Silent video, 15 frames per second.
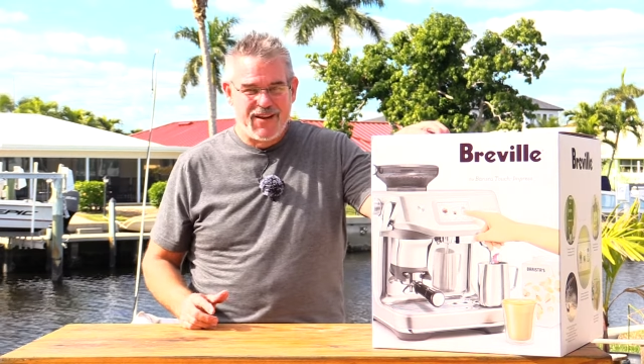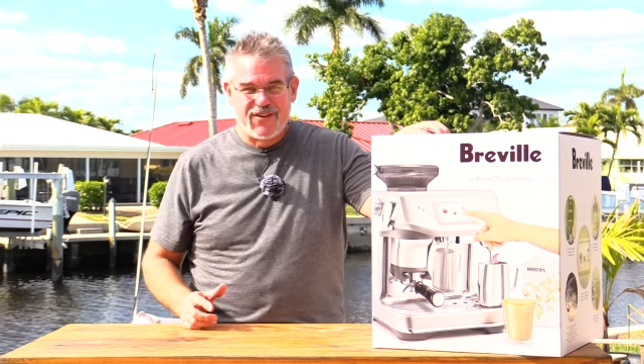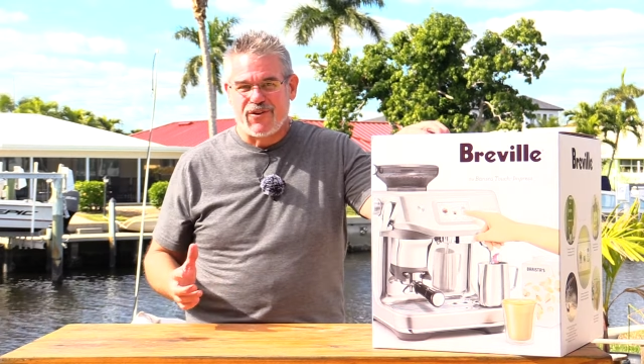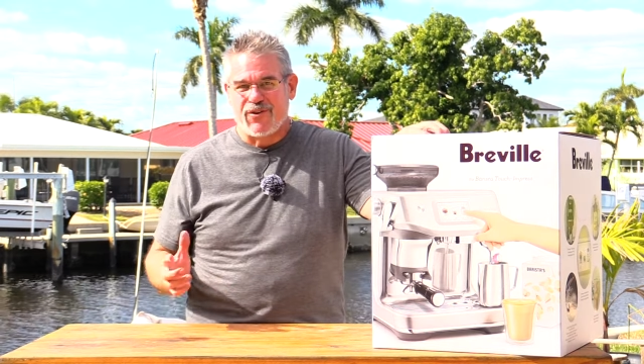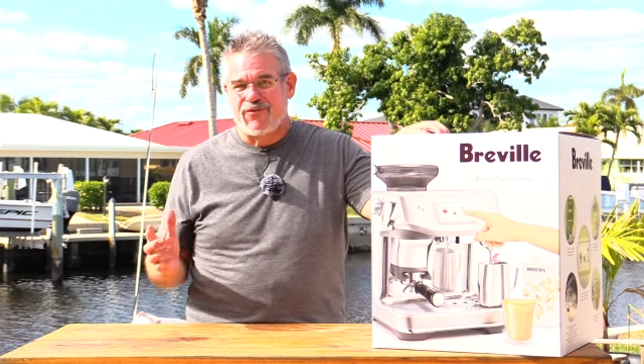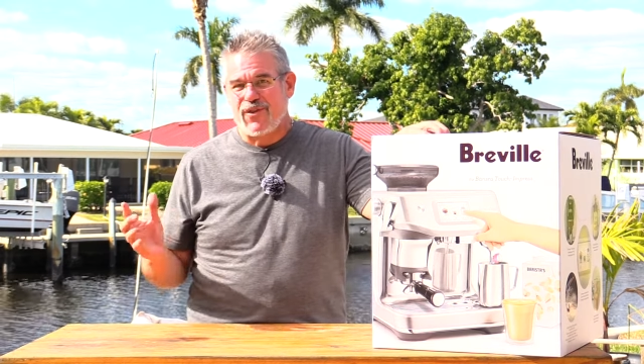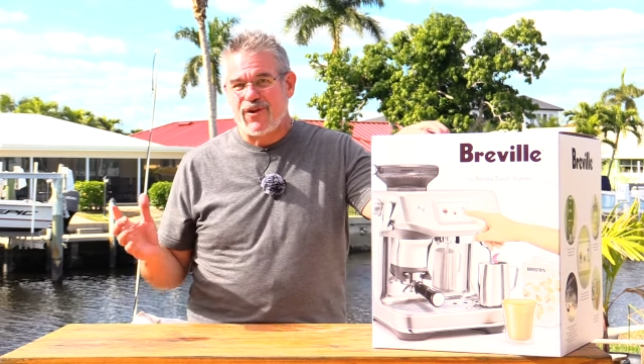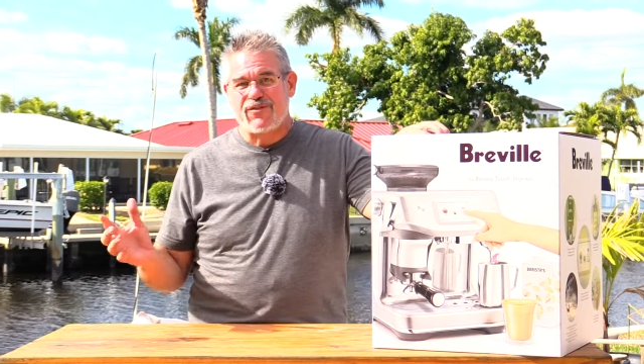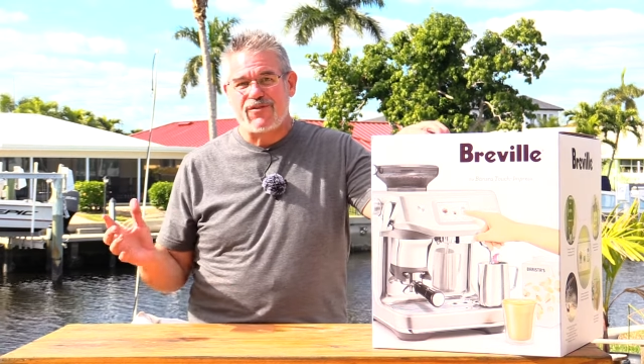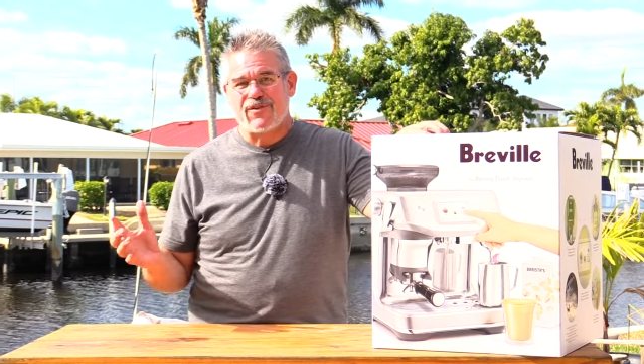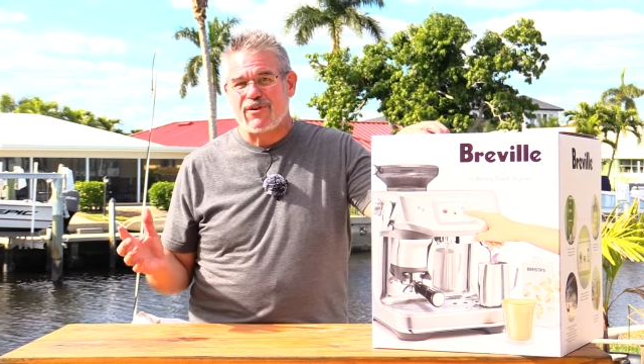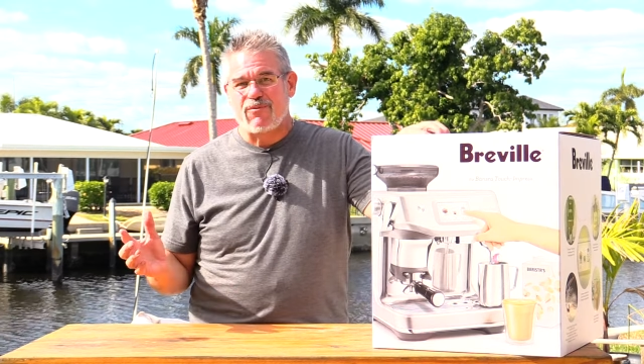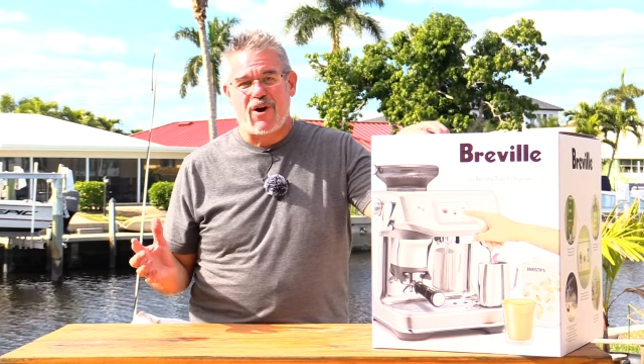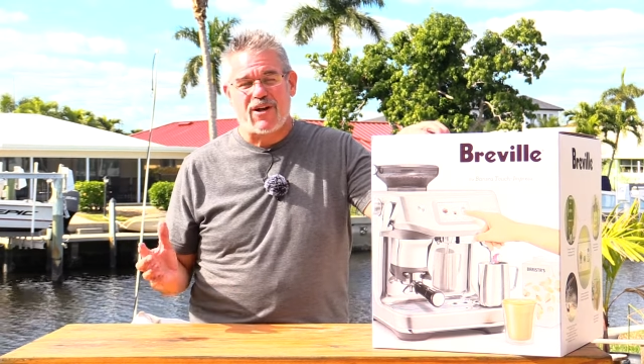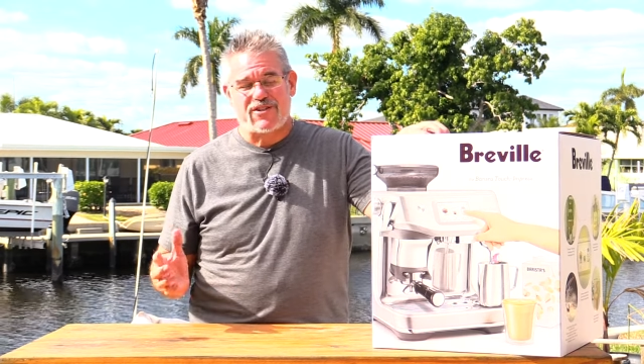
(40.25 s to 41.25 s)
So for those of
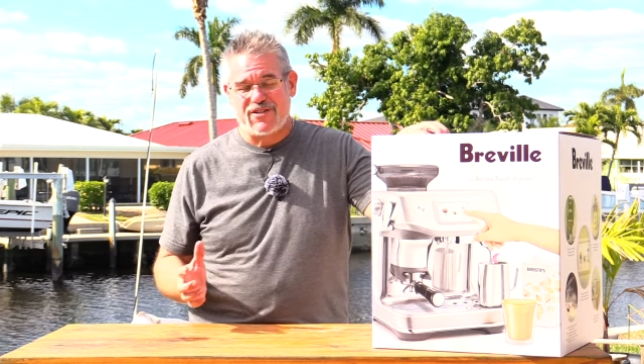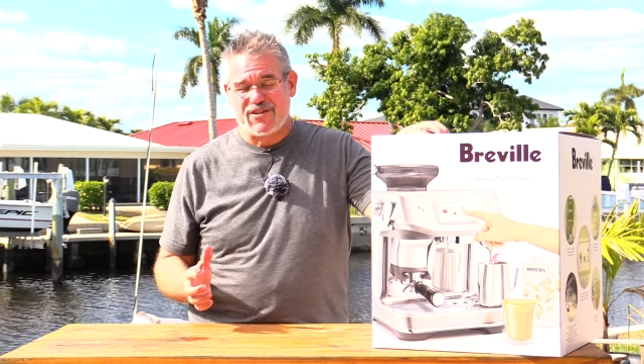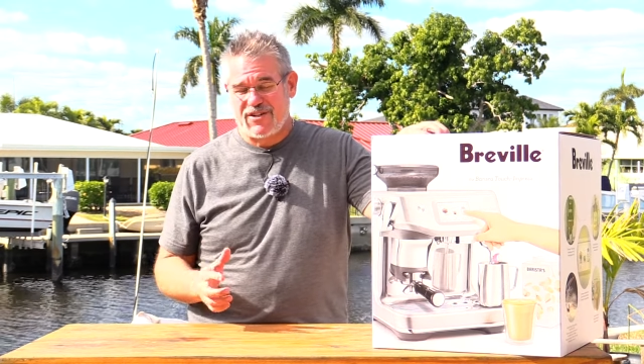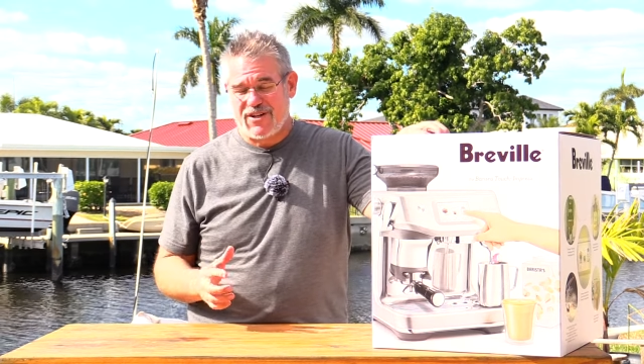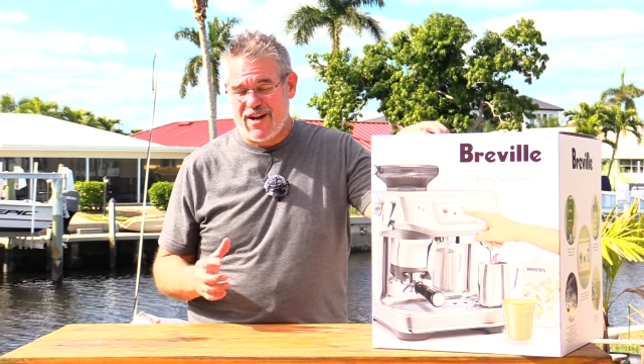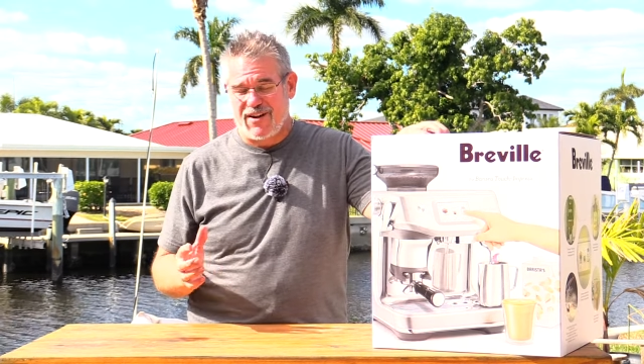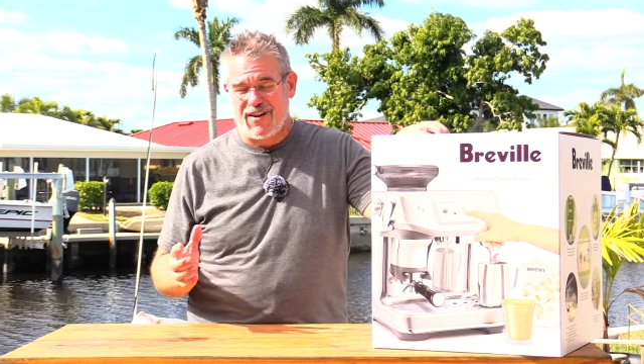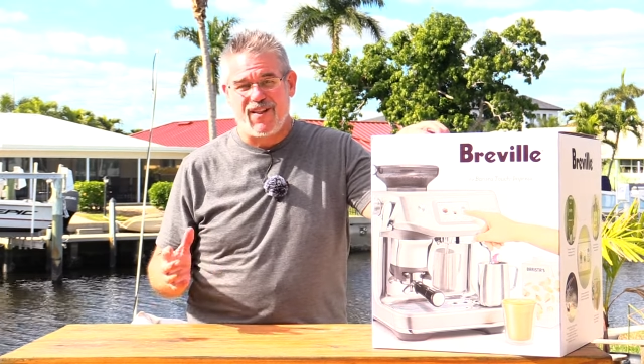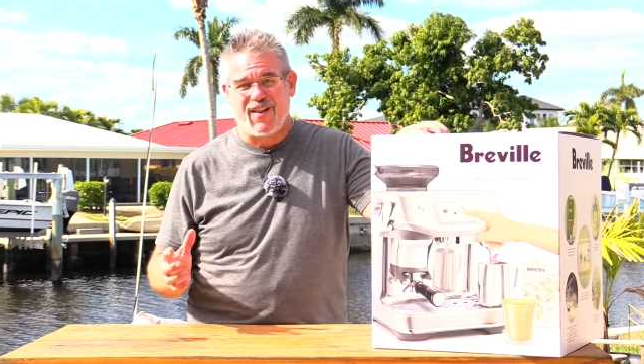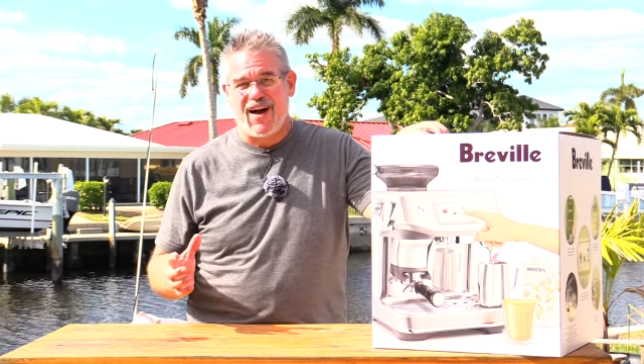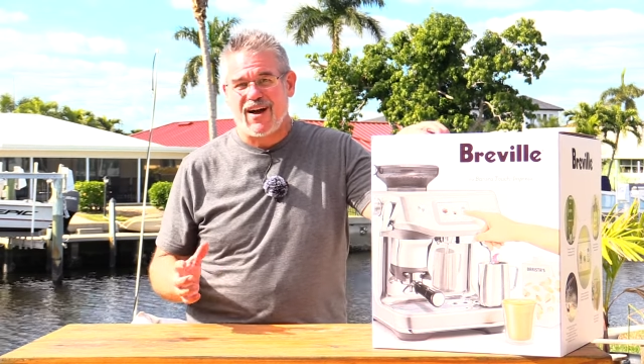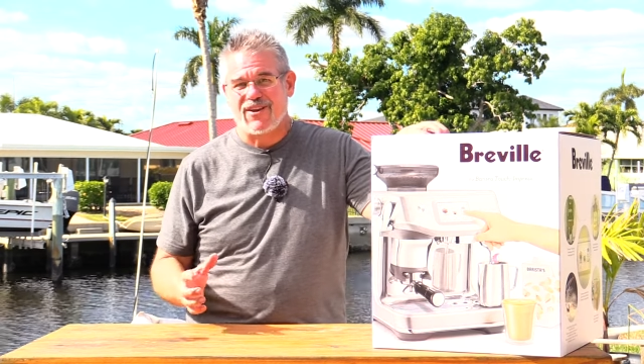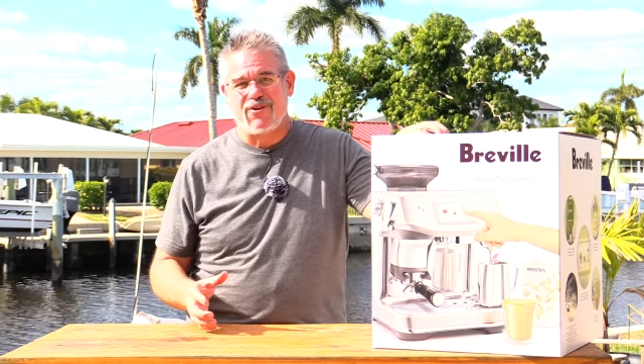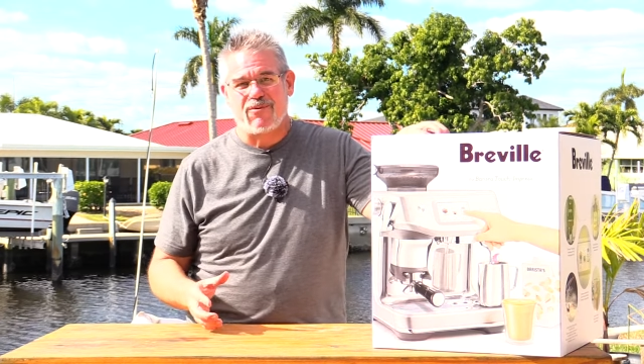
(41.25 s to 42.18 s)
you that watch this channel a lot,